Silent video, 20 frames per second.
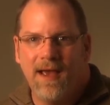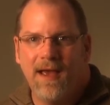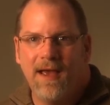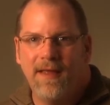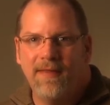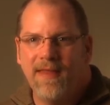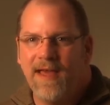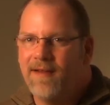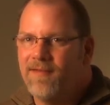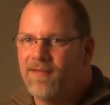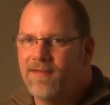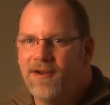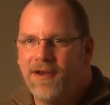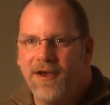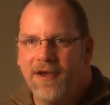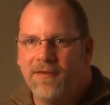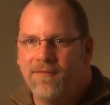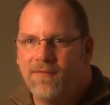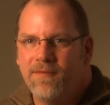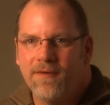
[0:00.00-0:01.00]
And that's
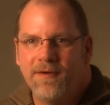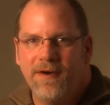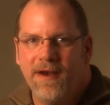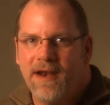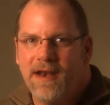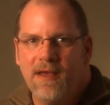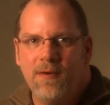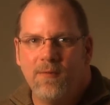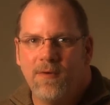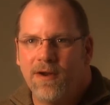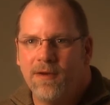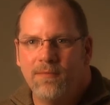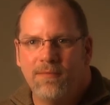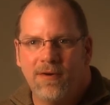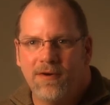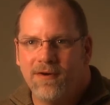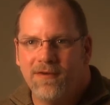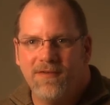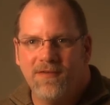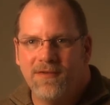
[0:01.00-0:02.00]
not for any one
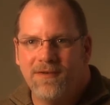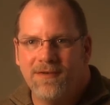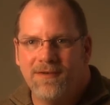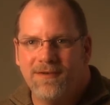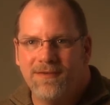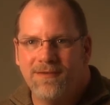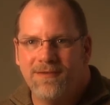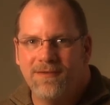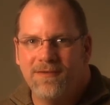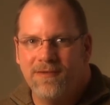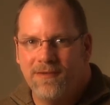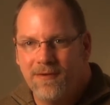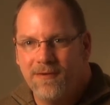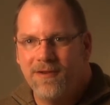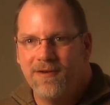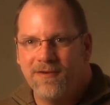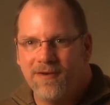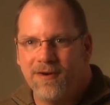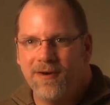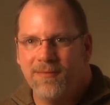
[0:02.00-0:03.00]
person to
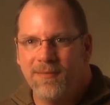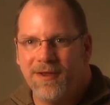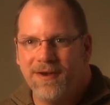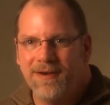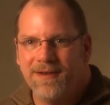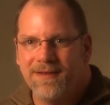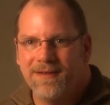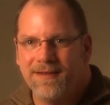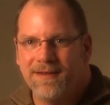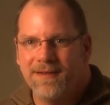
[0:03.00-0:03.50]
determine.